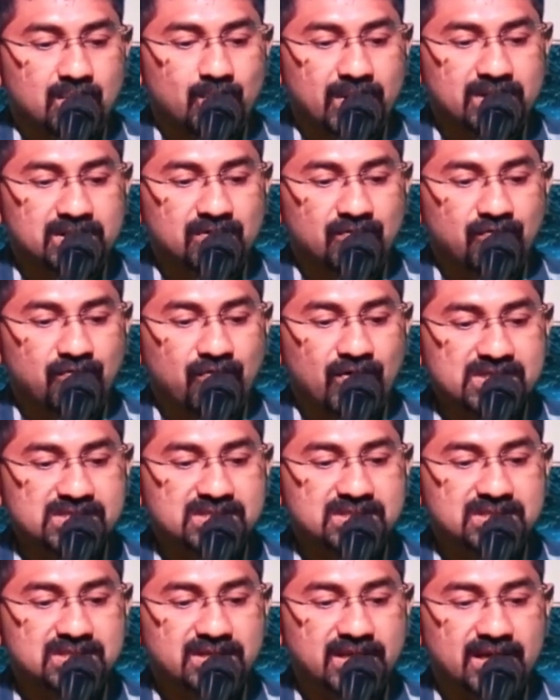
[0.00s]
But in the
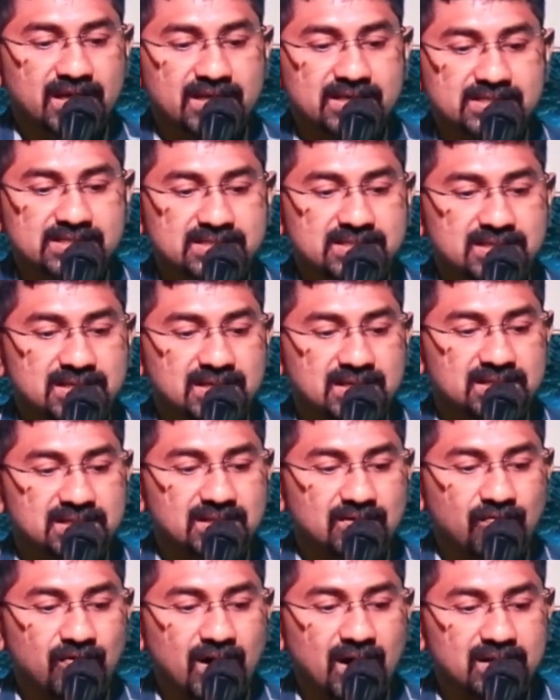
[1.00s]
first case,
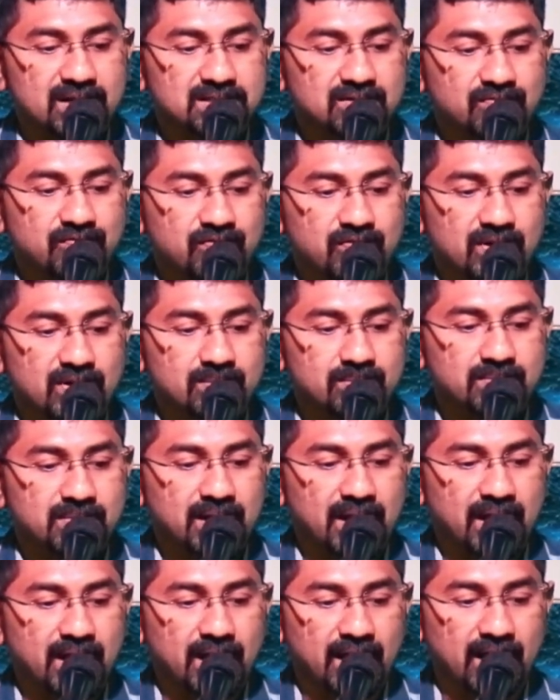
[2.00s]
the father
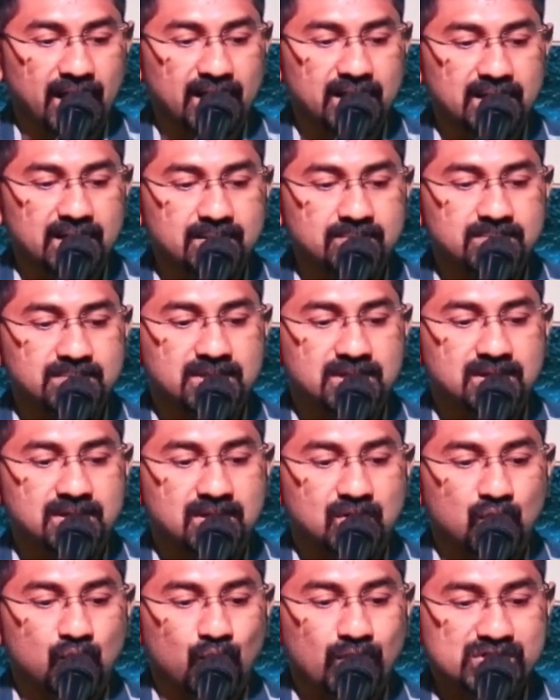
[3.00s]
from Hanam
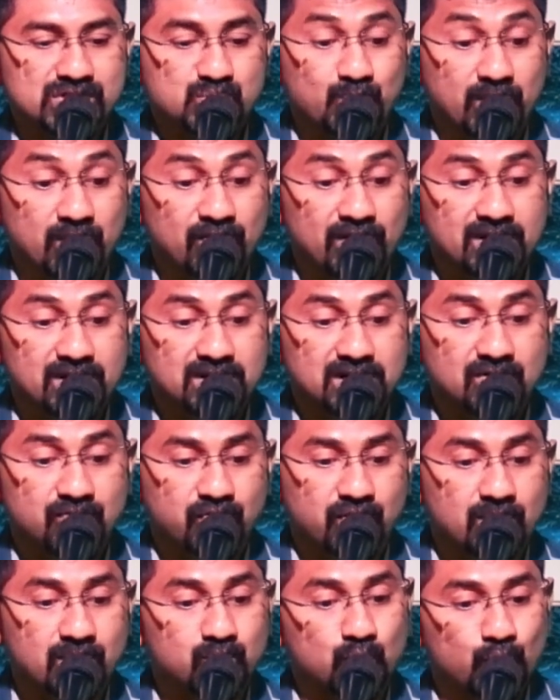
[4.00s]
was prevented
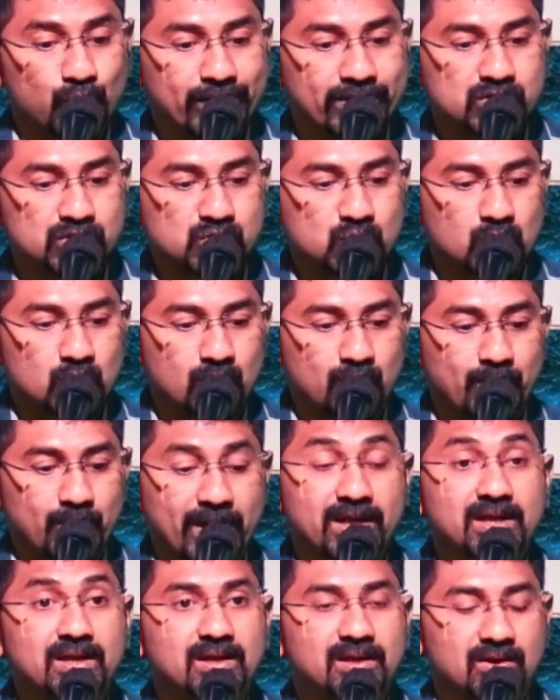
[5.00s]
from doing so
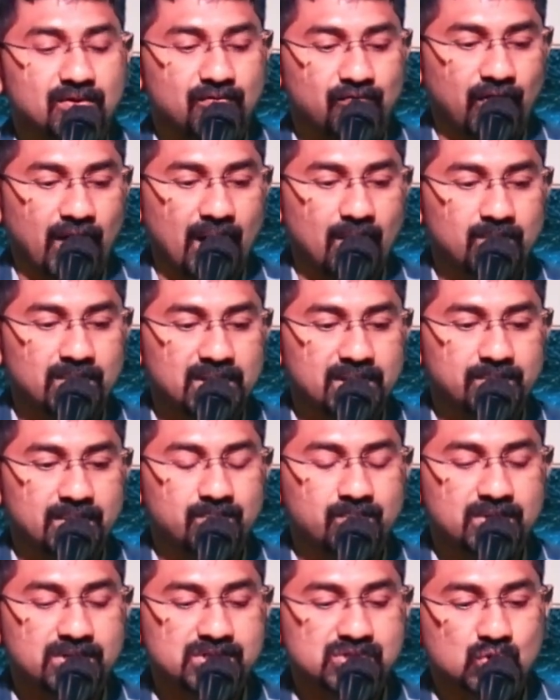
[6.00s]
by family
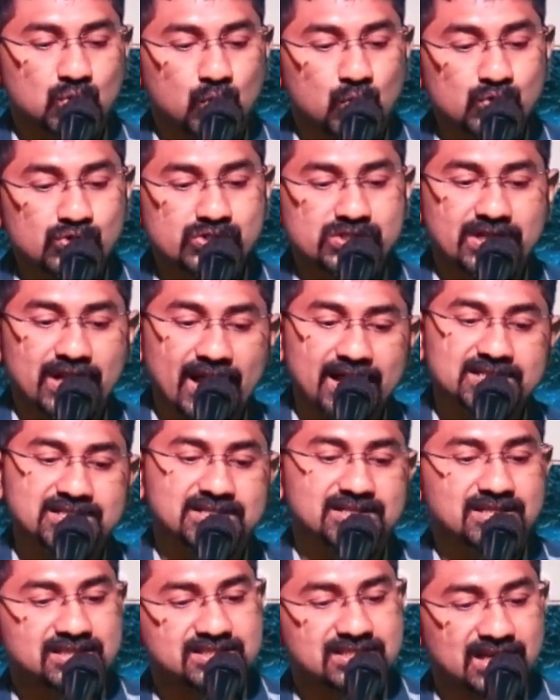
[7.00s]
members who
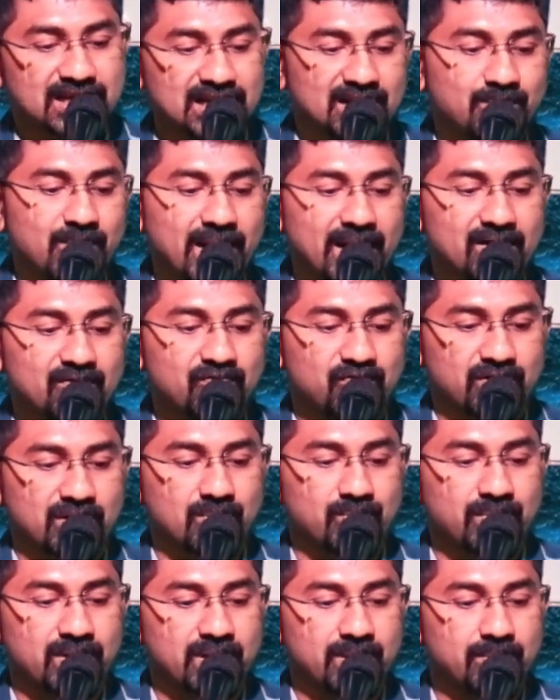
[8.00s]
snatched the child back
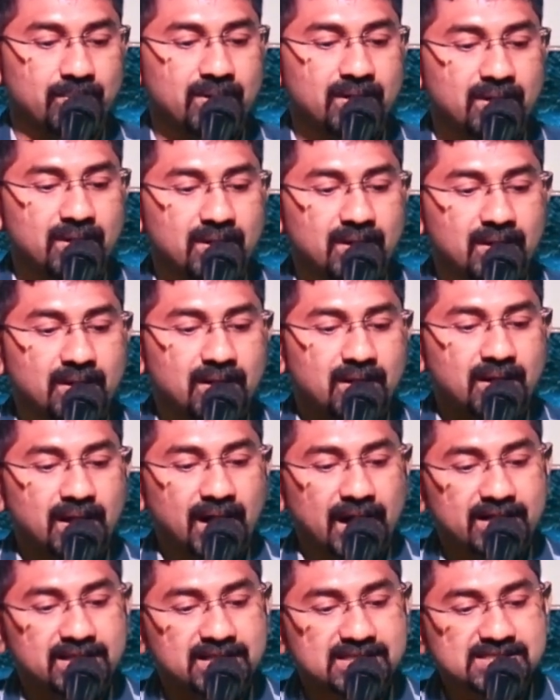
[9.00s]
from him.
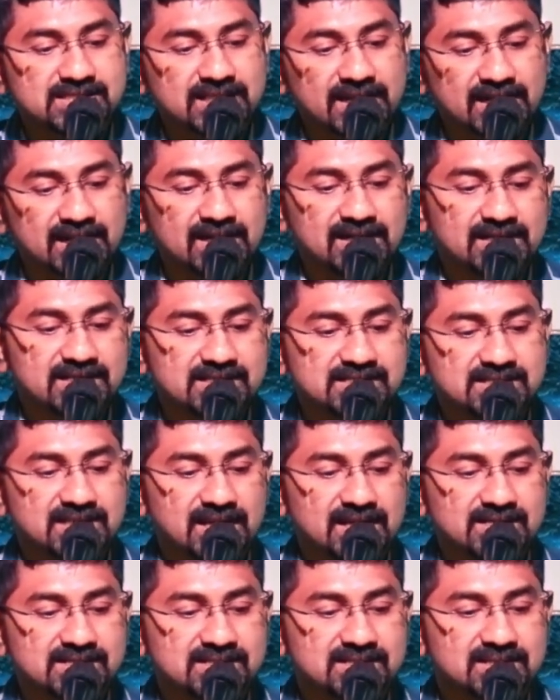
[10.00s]
And in the second
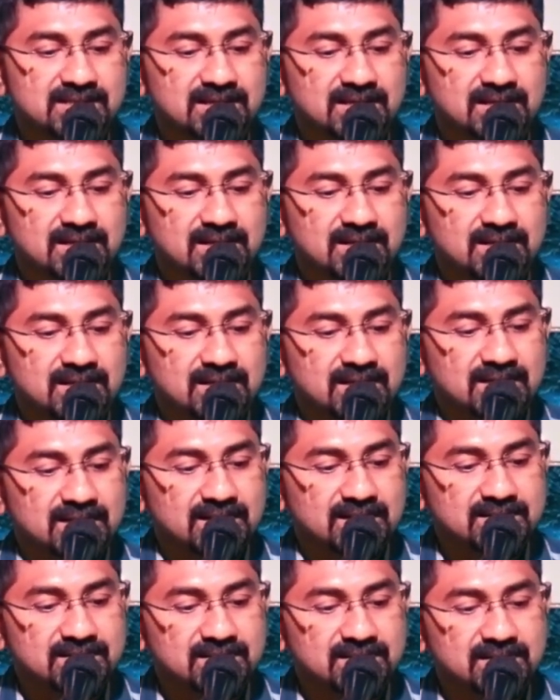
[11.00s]
instance,
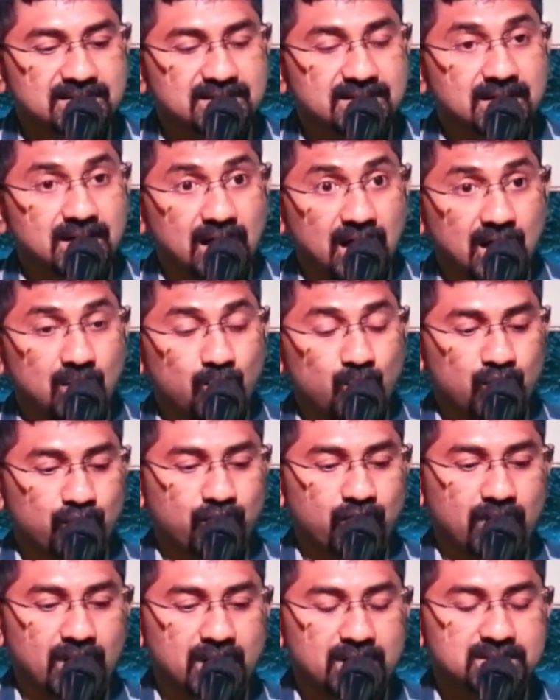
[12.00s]
the Kamur
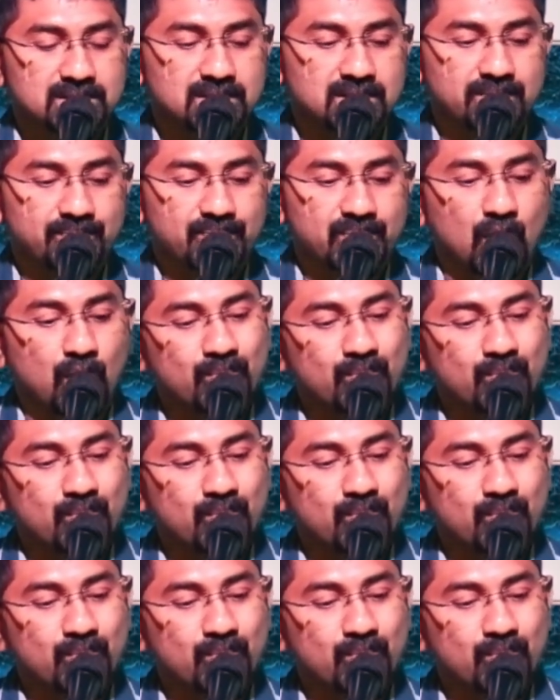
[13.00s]
father,